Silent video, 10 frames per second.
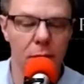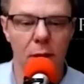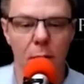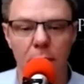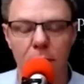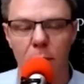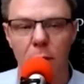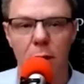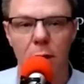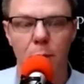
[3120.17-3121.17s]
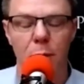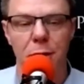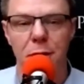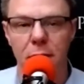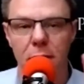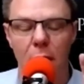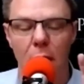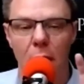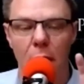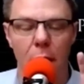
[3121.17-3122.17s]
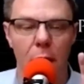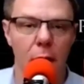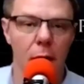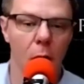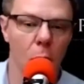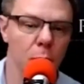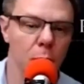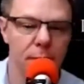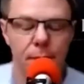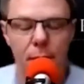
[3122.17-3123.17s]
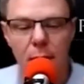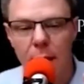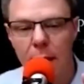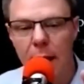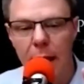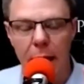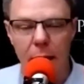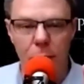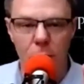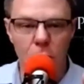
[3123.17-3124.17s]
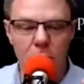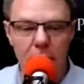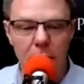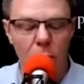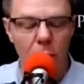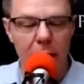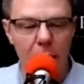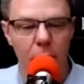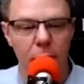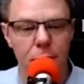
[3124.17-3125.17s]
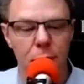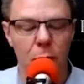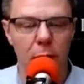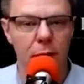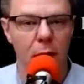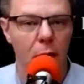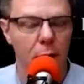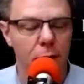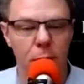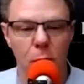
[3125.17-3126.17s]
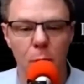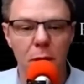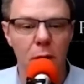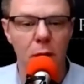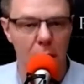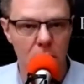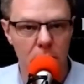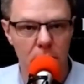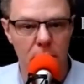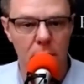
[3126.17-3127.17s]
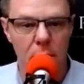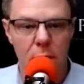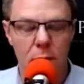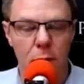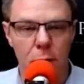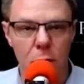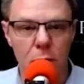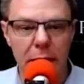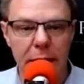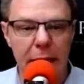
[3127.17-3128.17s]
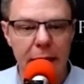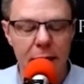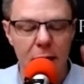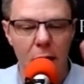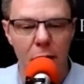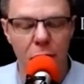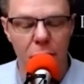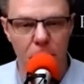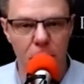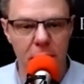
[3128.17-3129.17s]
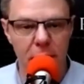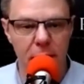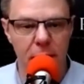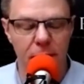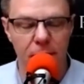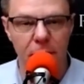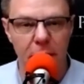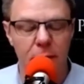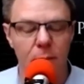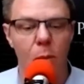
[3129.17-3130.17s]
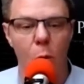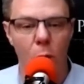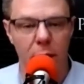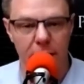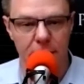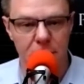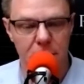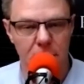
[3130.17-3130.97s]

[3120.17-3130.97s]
going to be some good purchases on homes, and right now interest rates are super low, so you can get in a 30-year fixed mortgage